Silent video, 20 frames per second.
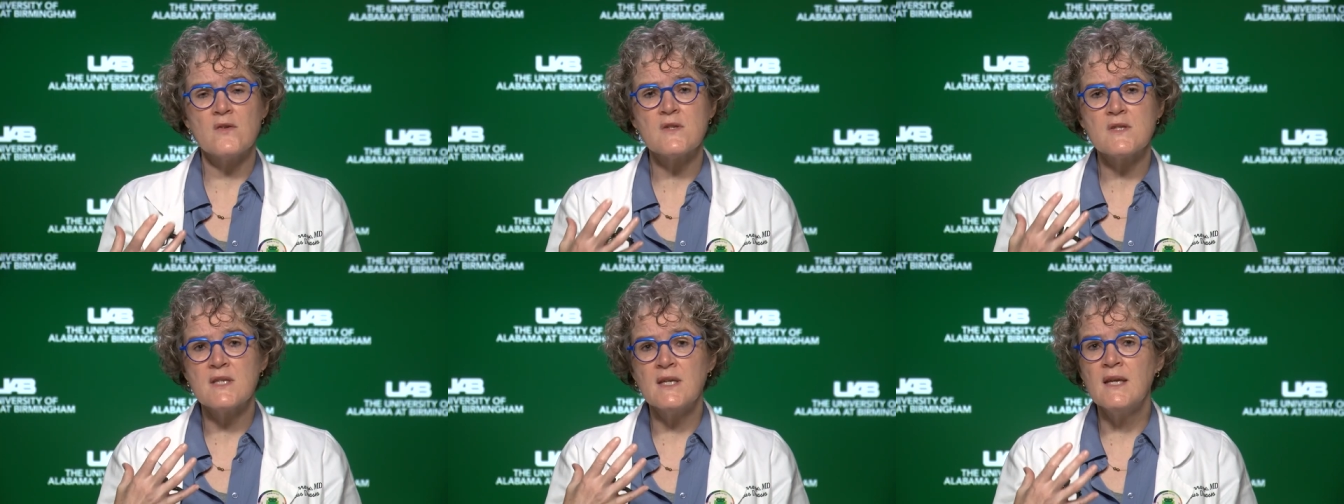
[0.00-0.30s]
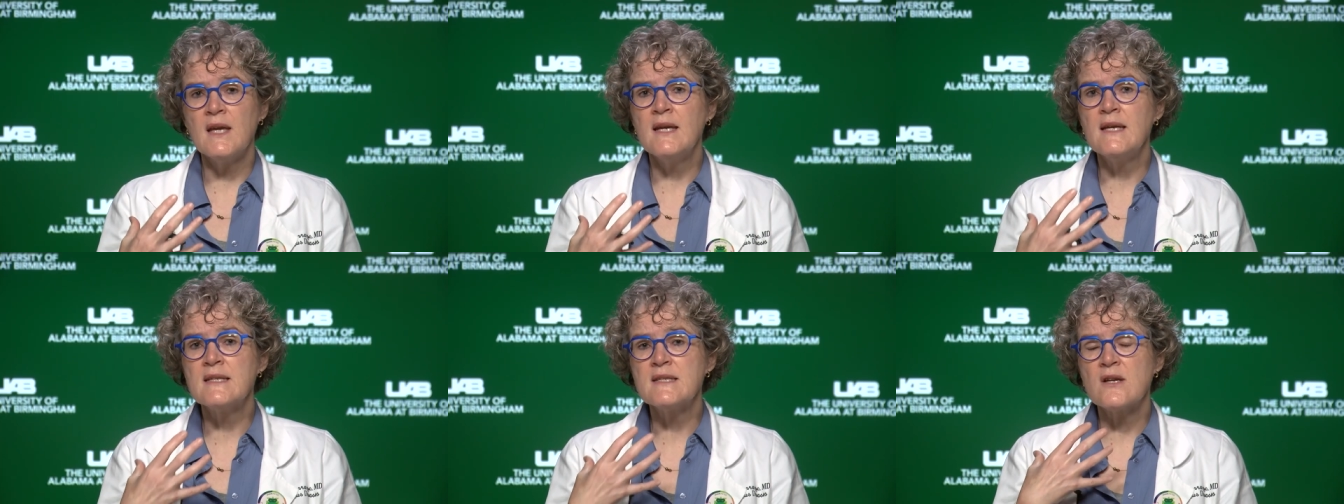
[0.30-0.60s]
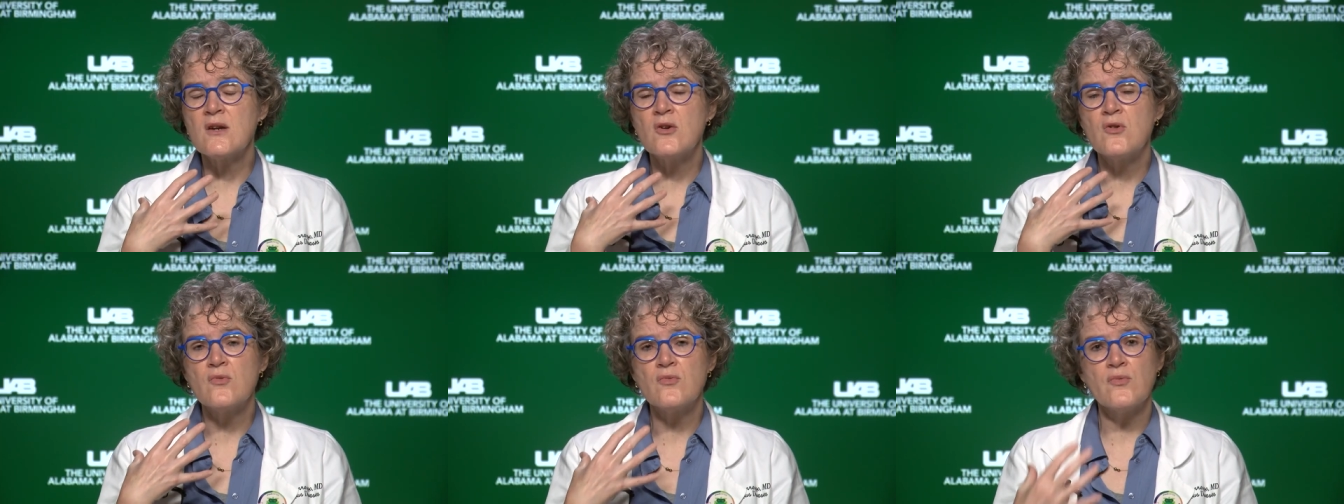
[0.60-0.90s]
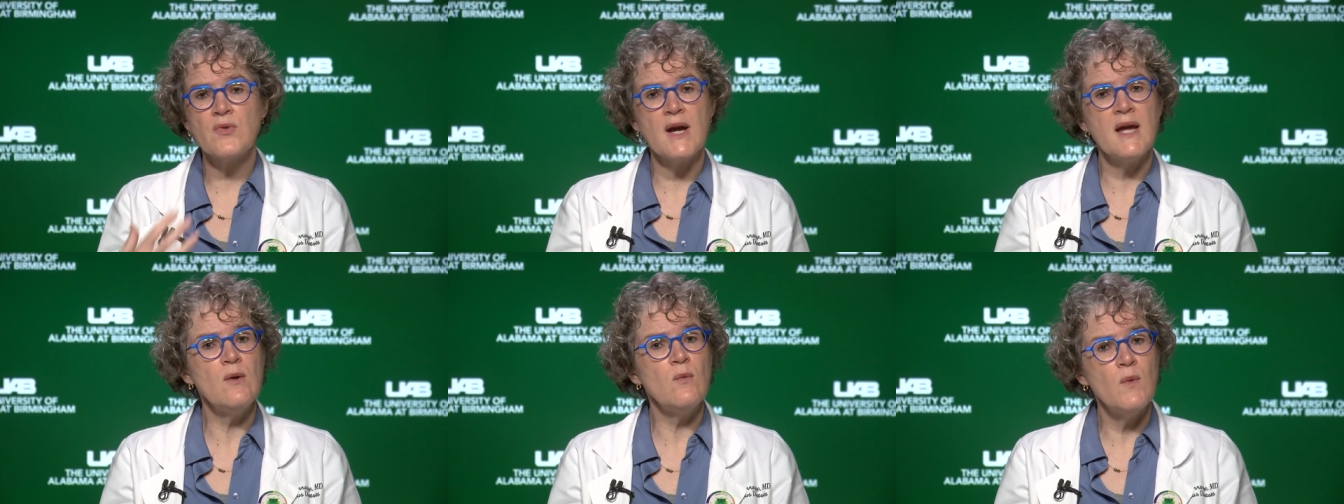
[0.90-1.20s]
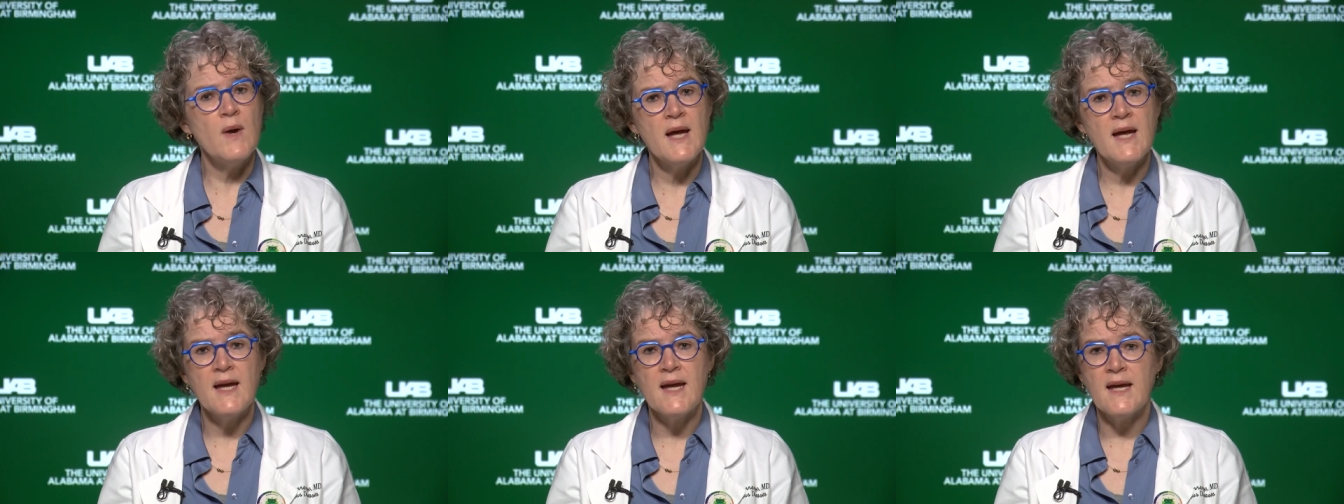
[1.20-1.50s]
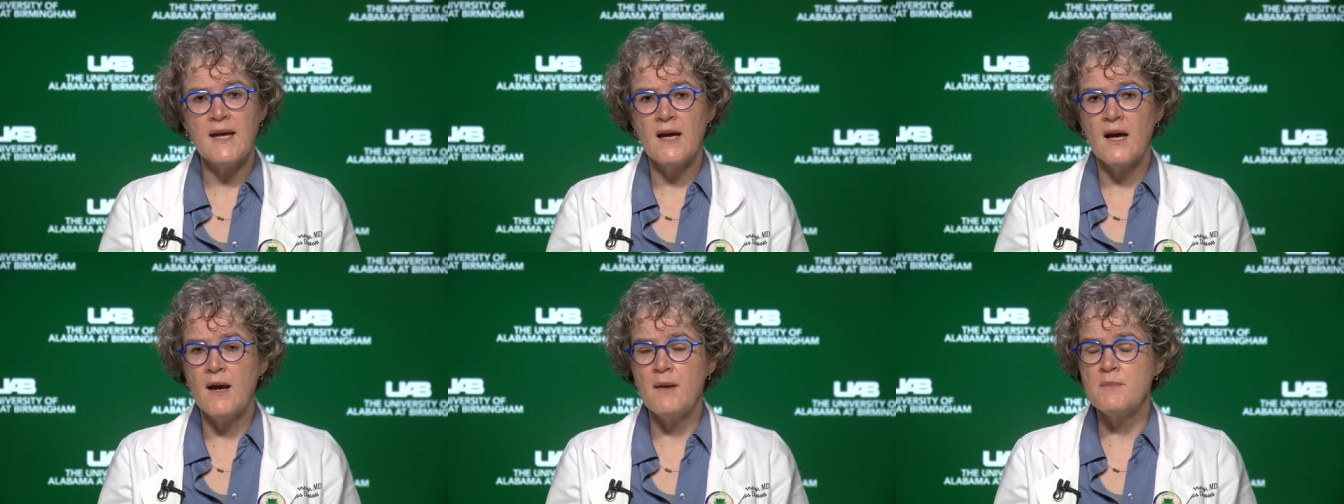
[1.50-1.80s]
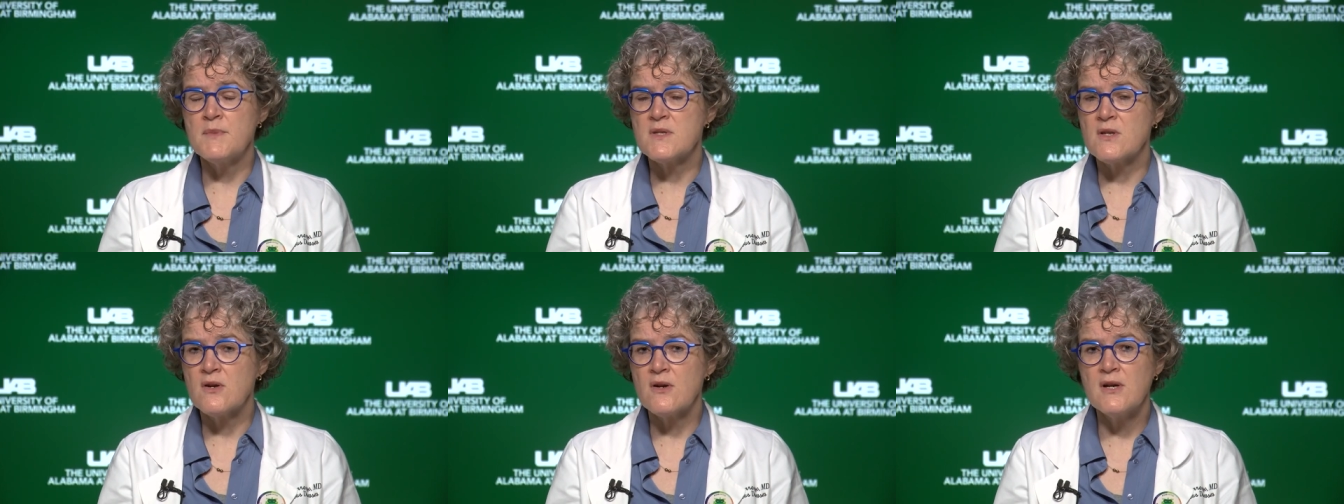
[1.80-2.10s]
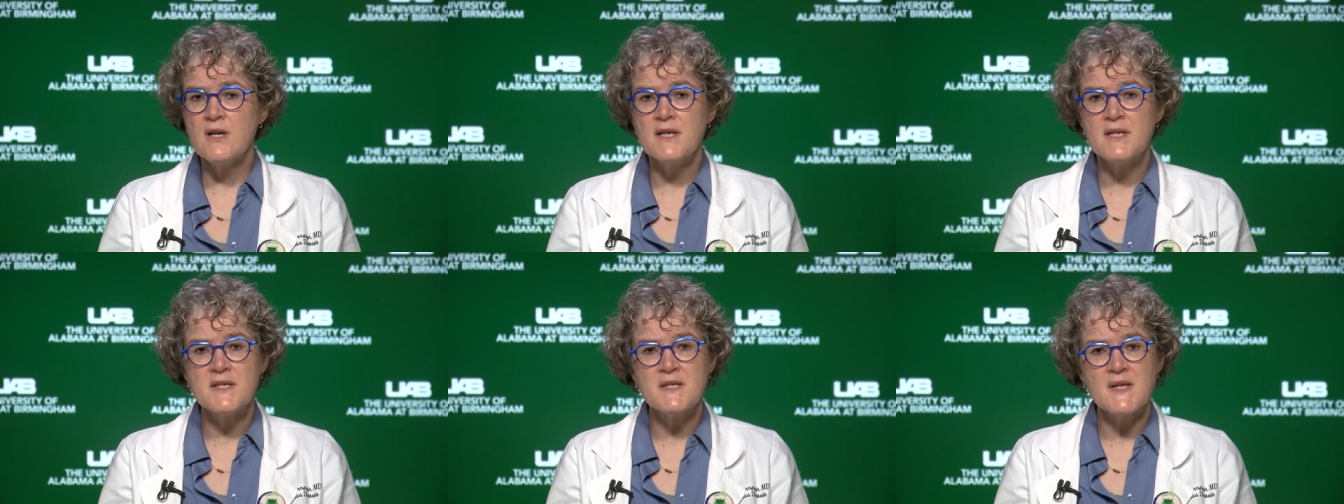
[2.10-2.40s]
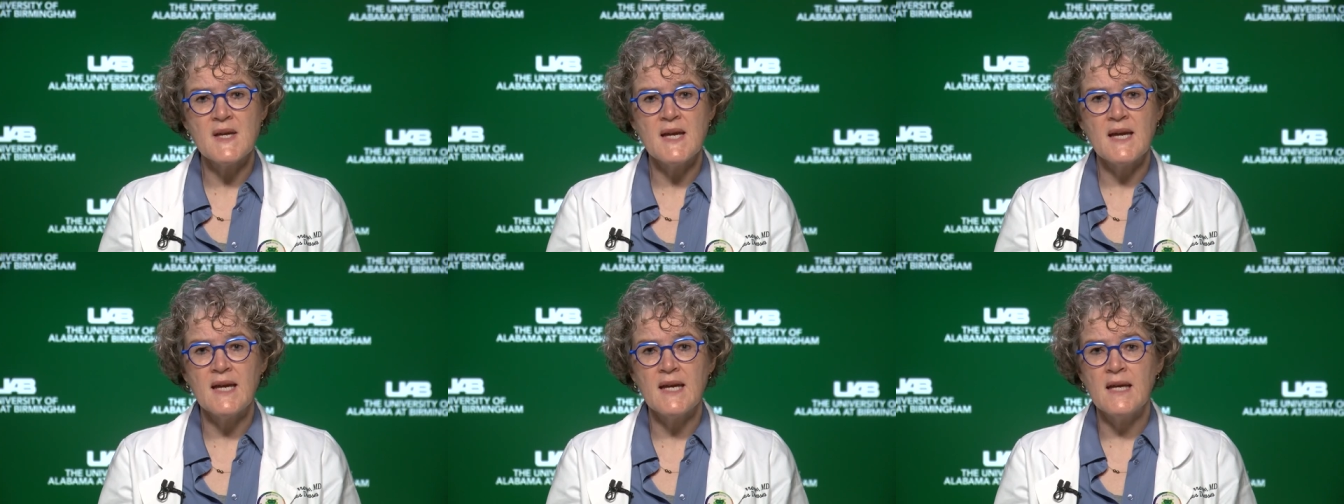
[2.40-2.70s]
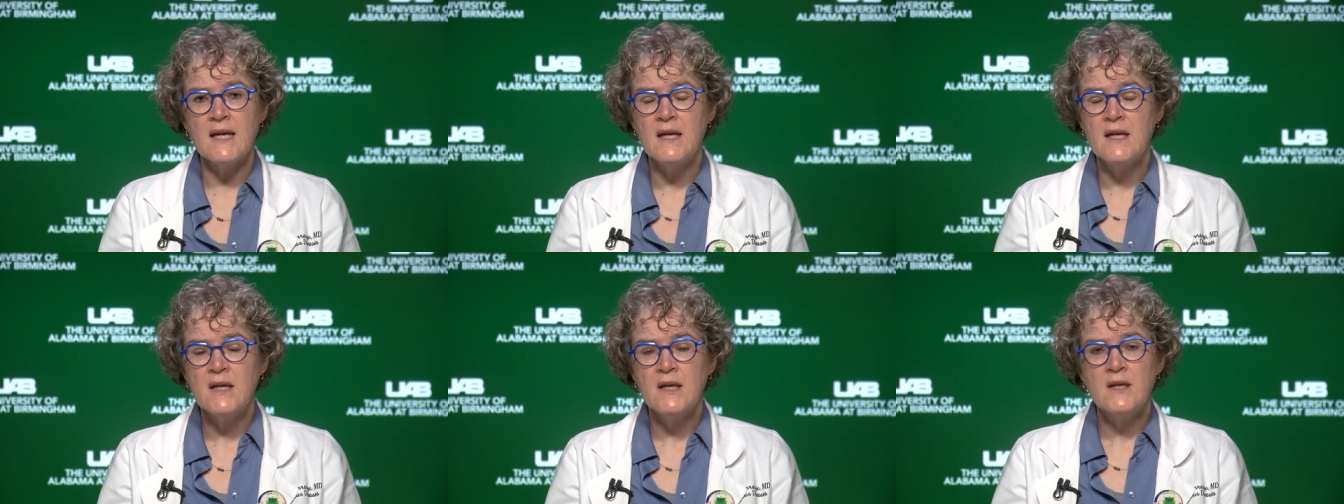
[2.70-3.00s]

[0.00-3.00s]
Singing is a great way, I'm sorry to say,